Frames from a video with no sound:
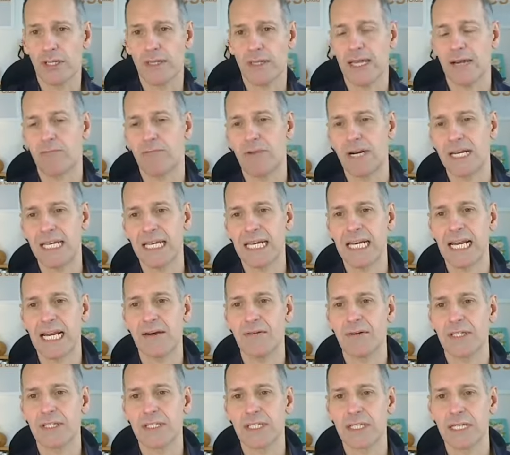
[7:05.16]
So that
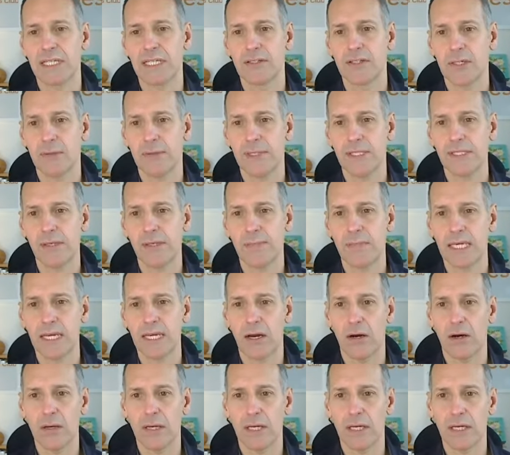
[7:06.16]
regularity, doing something
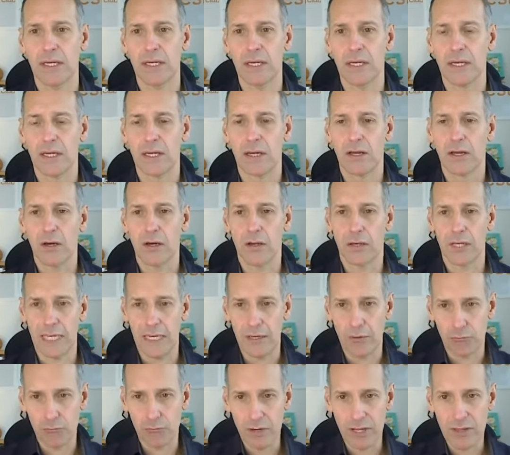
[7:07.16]

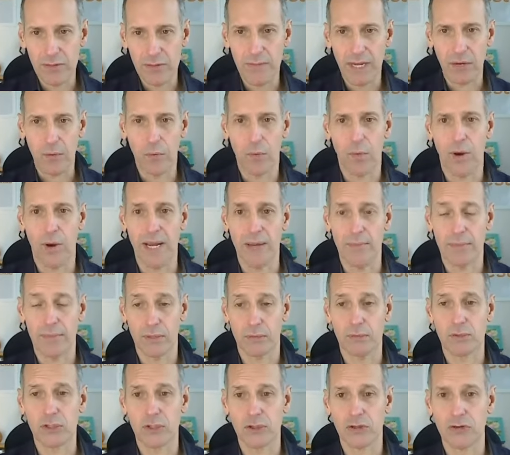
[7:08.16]
in a rhythmic way,
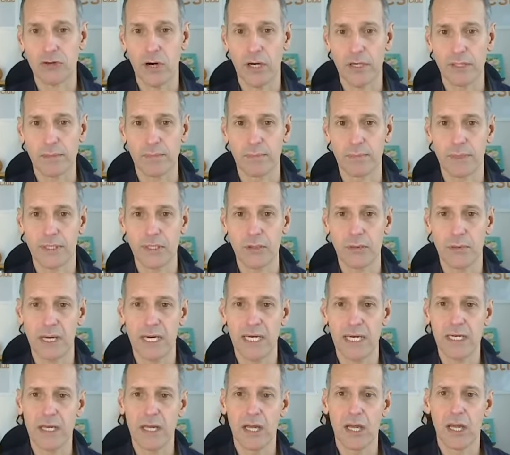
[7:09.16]
builds trust
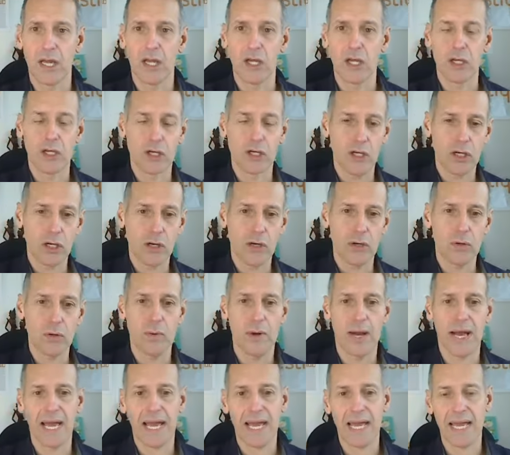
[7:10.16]
between
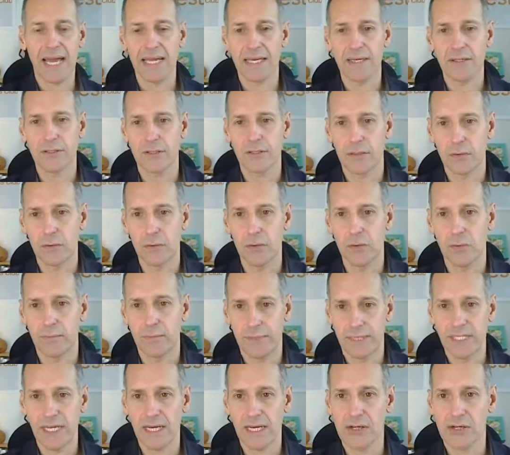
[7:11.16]
you and your
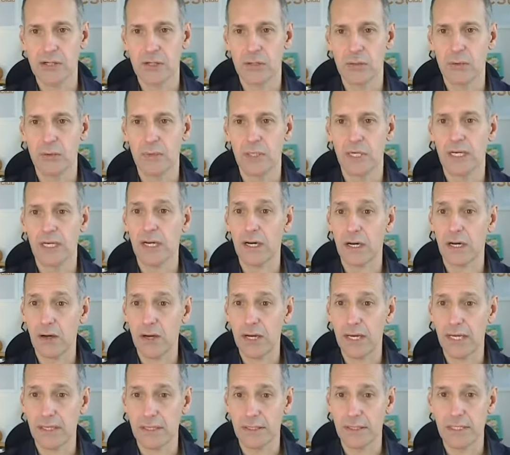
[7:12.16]
potential
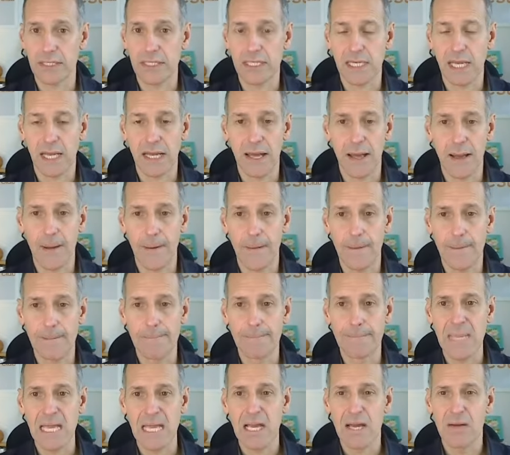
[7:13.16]
clients.
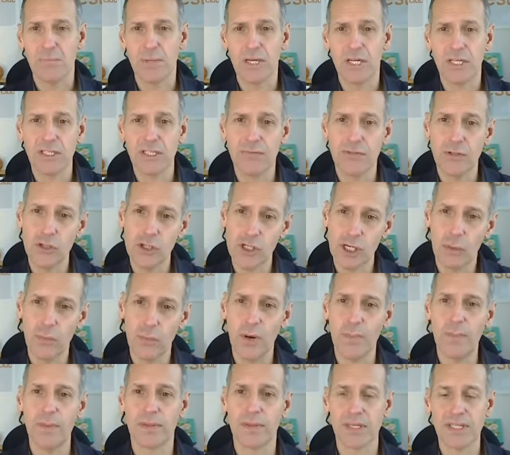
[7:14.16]
Because if you show
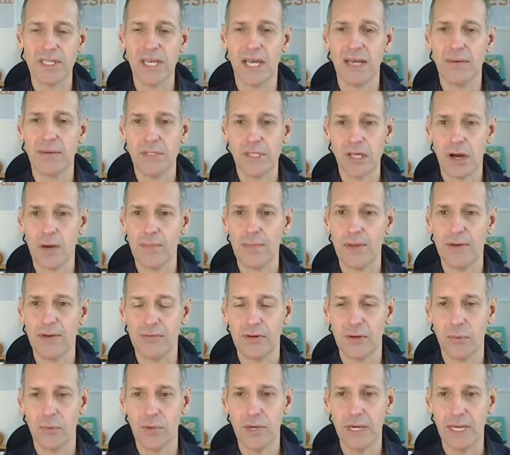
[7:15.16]
up at the same time
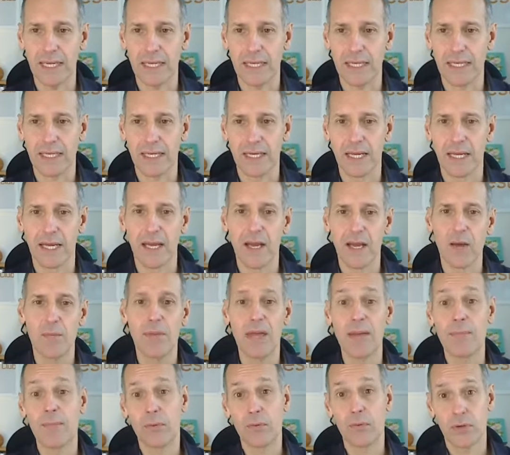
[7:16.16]
every week,
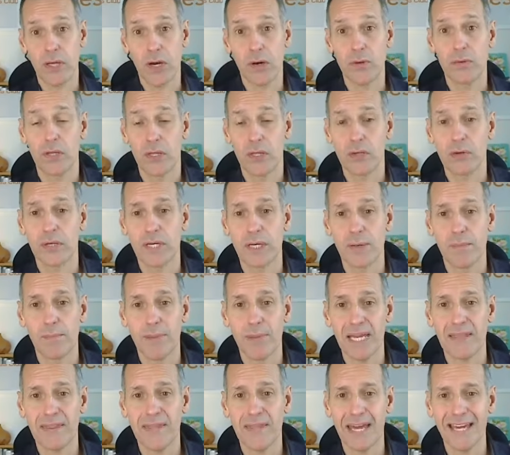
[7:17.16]
people know that you're going to
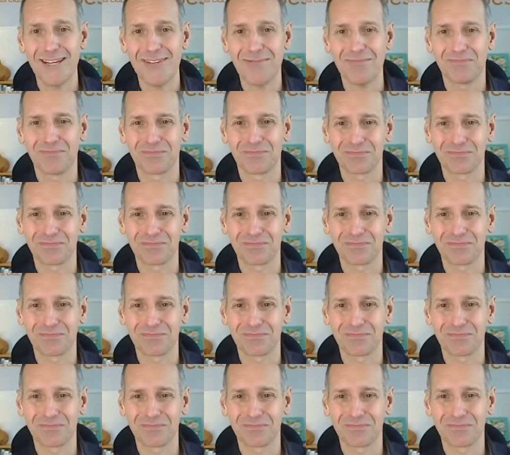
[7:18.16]
be there.